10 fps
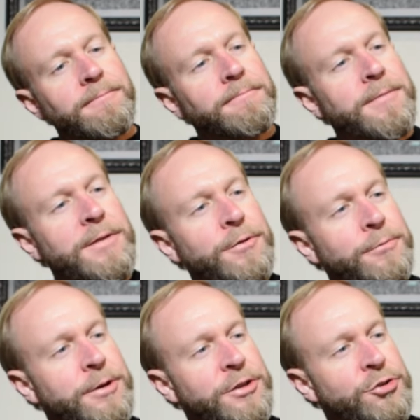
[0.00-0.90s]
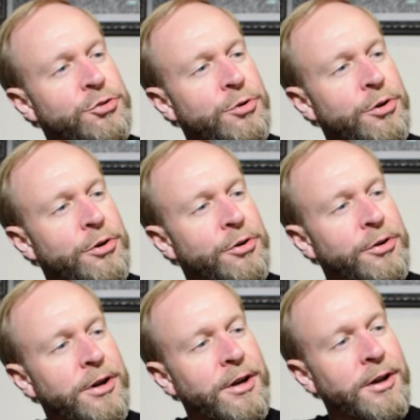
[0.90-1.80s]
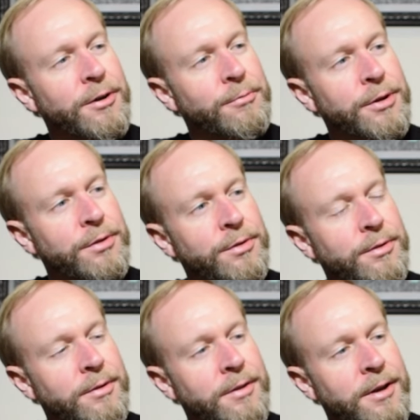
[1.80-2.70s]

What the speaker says: never really sure with,